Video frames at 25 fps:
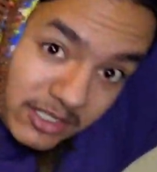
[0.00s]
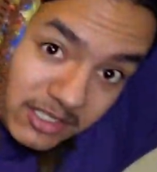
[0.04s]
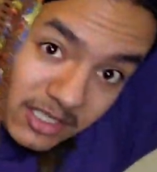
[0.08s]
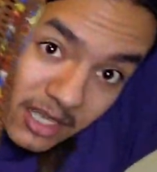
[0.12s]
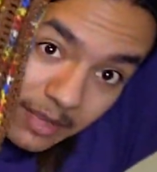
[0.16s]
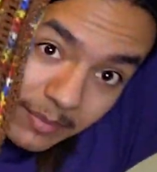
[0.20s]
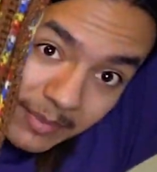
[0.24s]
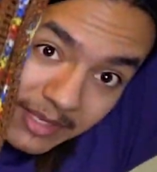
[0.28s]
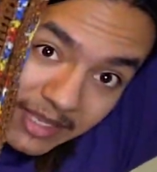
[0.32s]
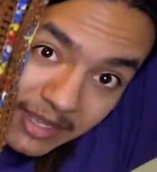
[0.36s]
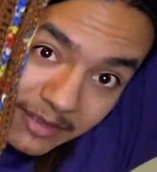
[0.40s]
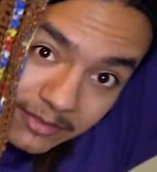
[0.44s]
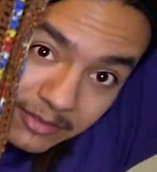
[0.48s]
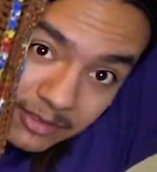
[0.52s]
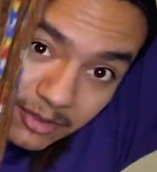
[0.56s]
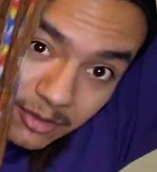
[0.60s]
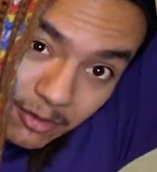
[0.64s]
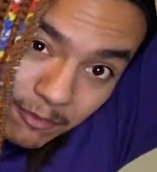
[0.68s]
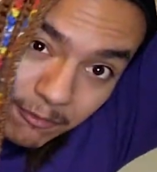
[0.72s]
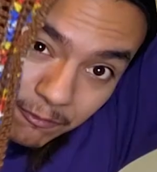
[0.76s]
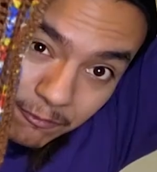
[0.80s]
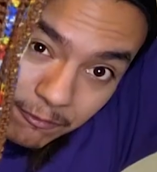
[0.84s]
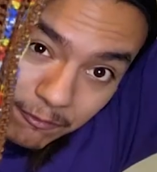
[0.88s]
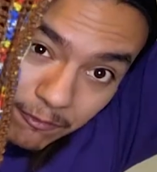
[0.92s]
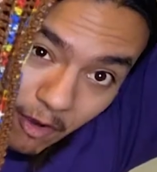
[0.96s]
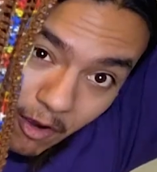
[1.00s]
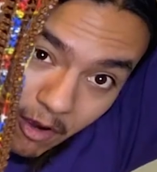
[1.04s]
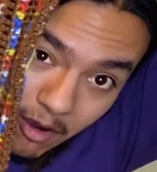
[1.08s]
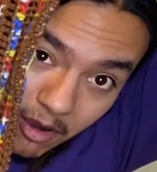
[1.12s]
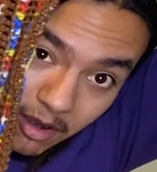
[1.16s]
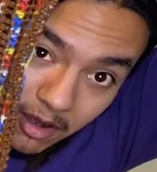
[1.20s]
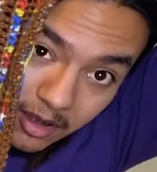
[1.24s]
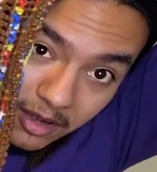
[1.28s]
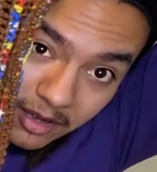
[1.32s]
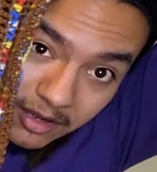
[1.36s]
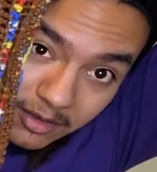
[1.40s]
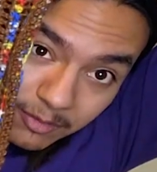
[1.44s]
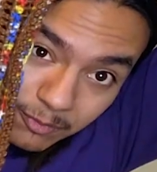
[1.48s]
it's coming out so
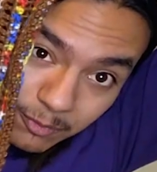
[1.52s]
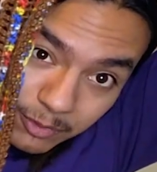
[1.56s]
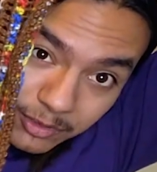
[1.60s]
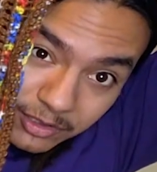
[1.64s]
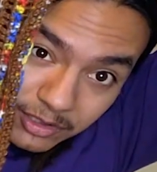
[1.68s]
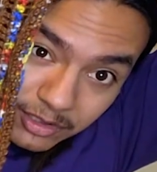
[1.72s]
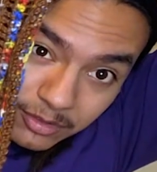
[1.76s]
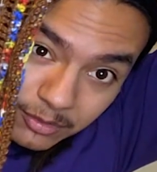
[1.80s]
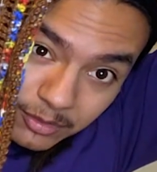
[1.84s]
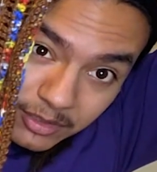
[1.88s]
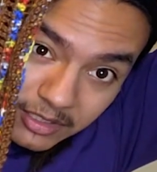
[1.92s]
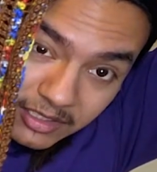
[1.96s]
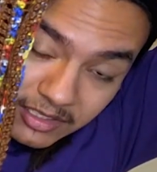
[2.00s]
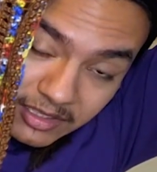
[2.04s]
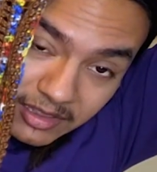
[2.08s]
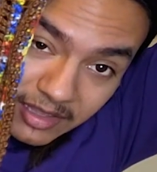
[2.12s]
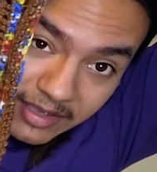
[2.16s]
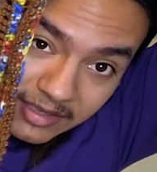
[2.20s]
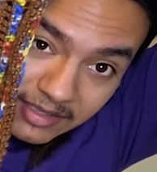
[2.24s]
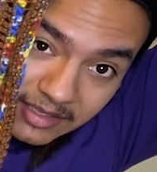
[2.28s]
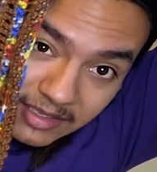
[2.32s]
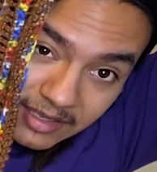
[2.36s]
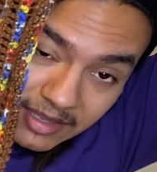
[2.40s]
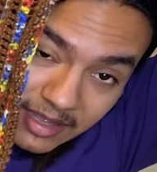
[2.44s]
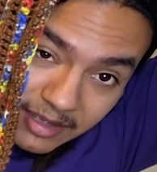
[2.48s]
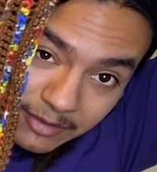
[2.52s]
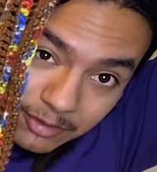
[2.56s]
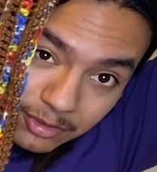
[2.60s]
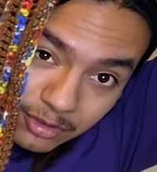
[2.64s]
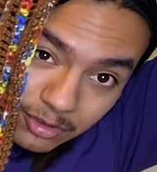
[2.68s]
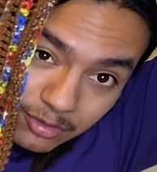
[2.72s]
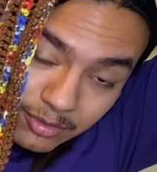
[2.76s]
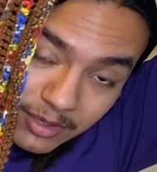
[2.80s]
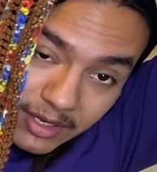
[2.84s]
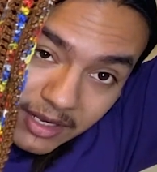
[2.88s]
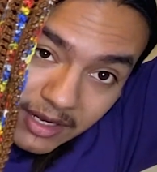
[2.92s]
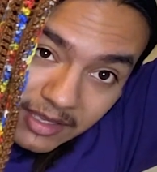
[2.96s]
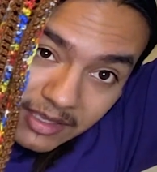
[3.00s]
far. Really liking how the
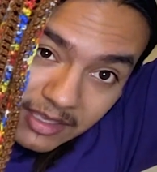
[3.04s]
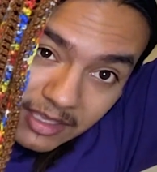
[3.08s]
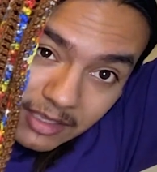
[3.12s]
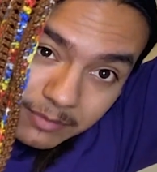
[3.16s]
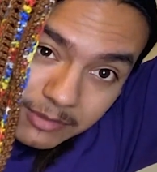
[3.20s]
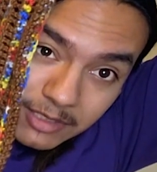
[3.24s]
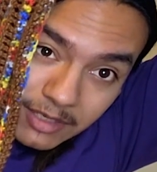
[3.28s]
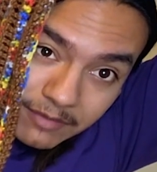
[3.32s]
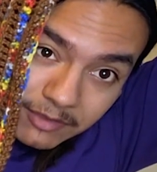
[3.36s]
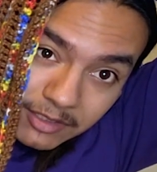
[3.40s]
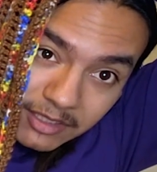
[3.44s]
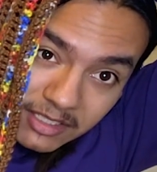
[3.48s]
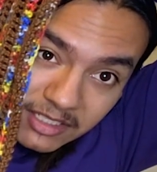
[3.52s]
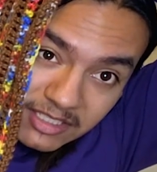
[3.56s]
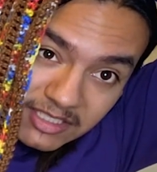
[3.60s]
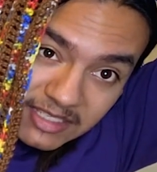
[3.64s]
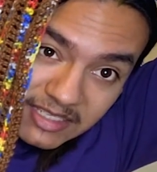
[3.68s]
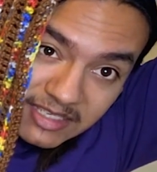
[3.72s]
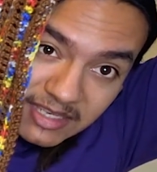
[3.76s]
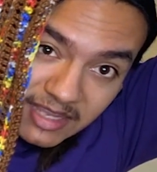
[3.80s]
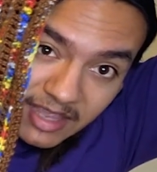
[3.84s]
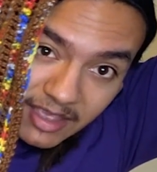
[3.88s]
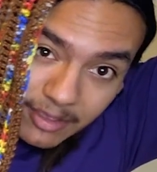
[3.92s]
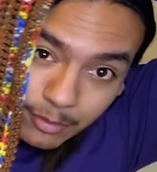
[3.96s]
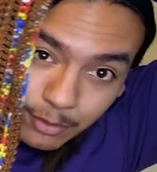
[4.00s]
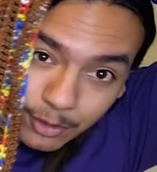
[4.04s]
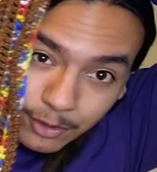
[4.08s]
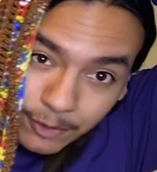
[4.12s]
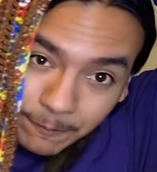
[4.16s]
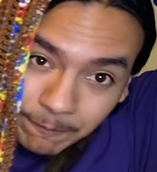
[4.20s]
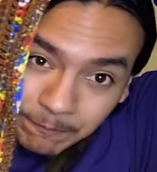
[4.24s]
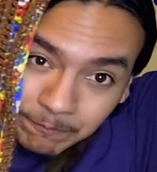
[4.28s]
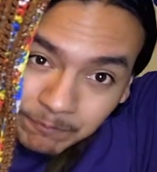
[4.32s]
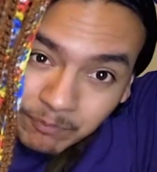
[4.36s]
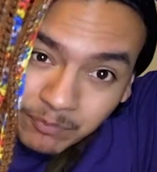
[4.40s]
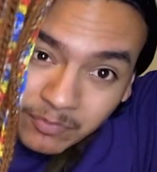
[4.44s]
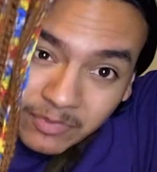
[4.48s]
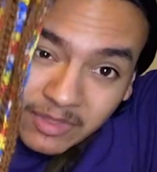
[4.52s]
gray keeps everything
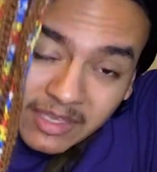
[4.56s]
together.